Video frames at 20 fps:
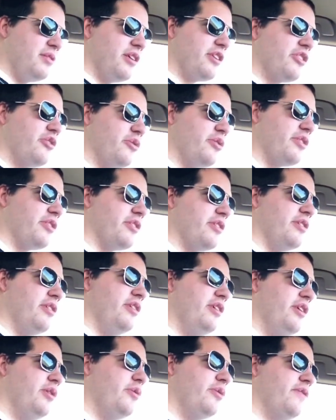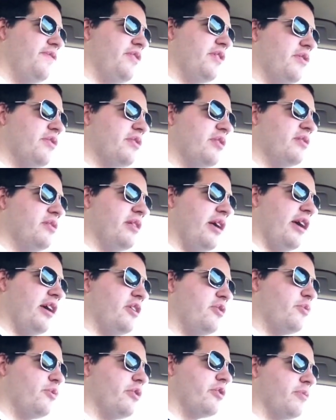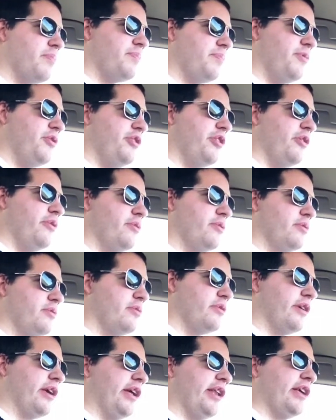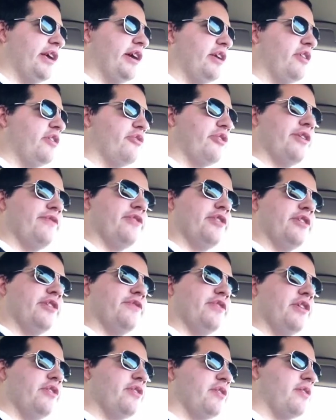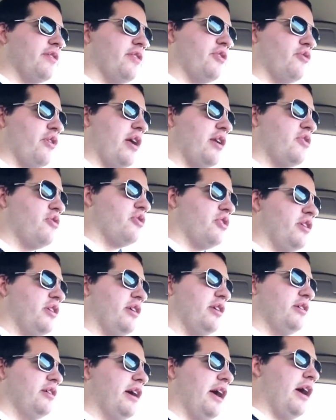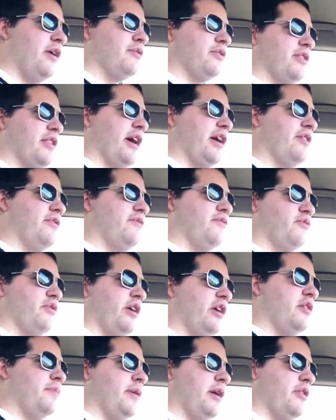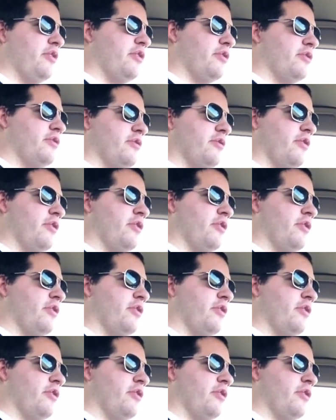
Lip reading: Like, dude, if there's a land worth getting out of your graveyard, if there's a strategy outside of Reanimator or